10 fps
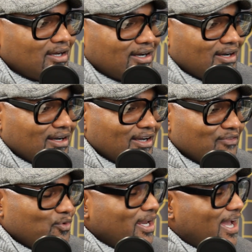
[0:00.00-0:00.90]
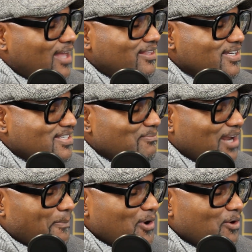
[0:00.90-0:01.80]
If we had this, I mean,
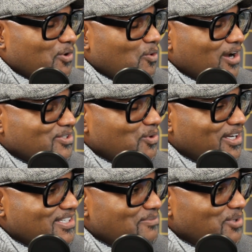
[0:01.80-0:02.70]
I probably would have walked away as a